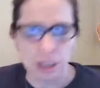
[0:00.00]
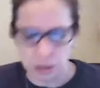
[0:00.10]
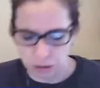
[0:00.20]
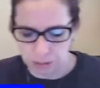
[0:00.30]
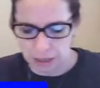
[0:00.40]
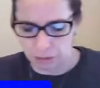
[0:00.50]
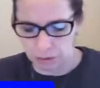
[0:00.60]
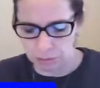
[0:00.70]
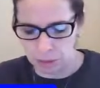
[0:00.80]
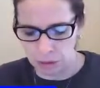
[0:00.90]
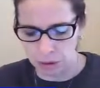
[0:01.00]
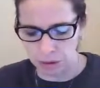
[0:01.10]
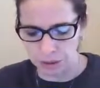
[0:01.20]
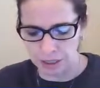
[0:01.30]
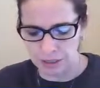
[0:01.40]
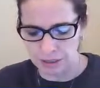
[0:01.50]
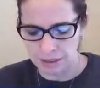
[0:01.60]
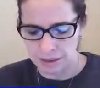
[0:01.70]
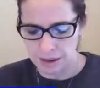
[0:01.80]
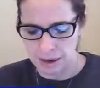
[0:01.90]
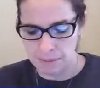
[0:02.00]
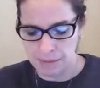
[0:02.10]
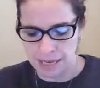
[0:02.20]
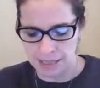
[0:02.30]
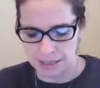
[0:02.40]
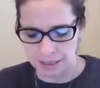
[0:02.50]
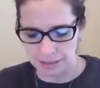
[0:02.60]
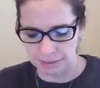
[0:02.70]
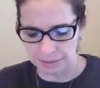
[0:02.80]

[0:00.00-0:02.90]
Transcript: to make remote learning amazing.